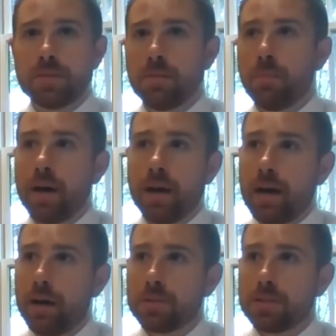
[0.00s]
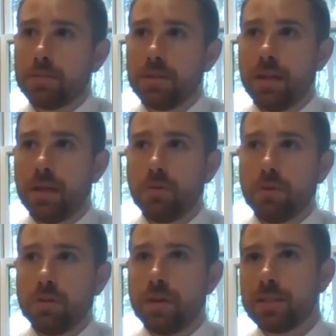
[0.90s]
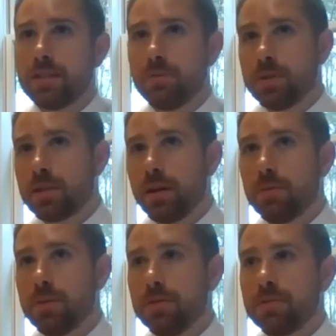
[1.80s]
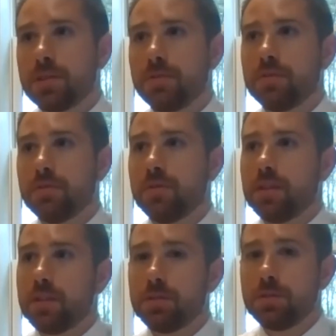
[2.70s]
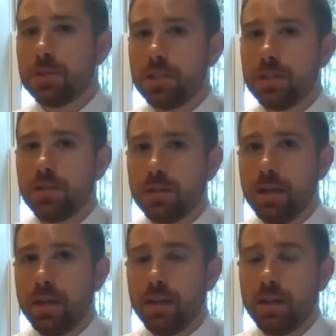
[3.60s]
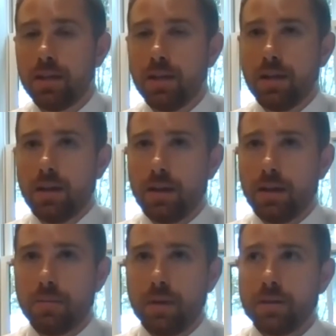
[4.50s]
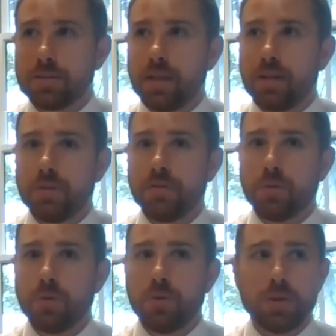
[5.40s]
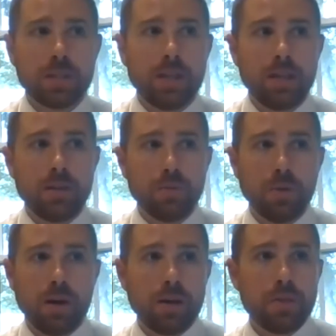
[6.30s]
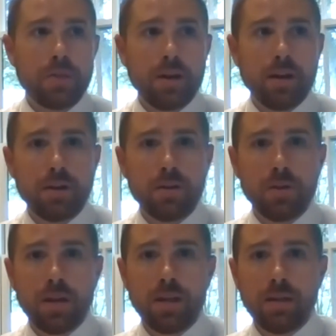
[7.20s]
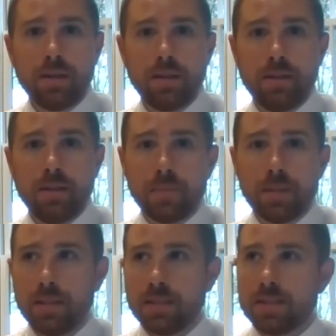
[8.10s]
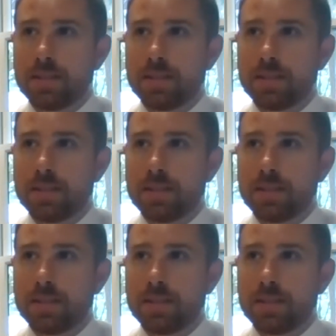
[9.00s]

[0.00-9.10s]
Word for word: to buy a house someday or invest in retirement, there's different vehicles she could look at. Um, outside of her 401k, a Roth IRA is a